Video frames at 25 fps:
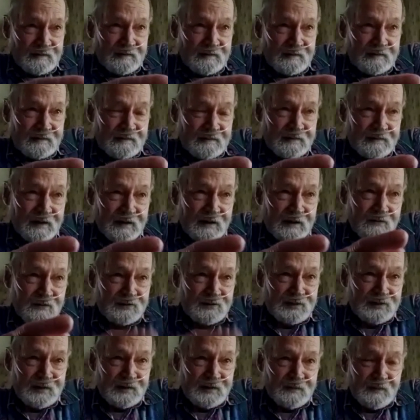there
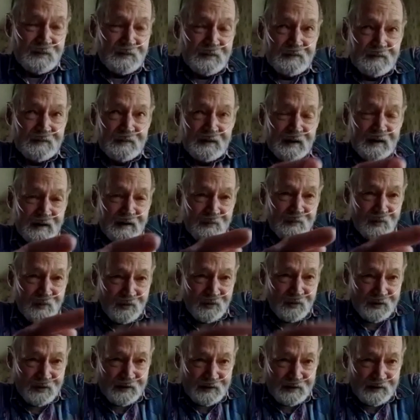was a
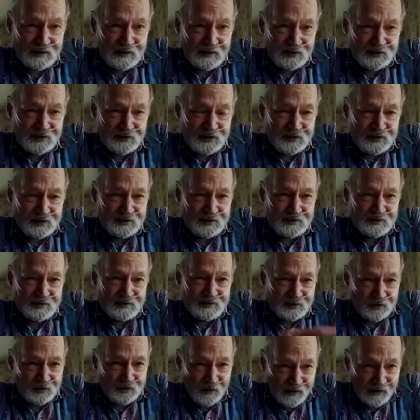boy in the 6th
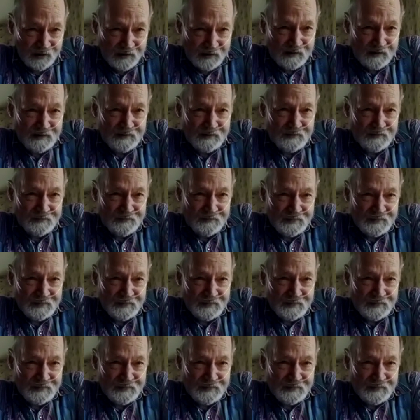grade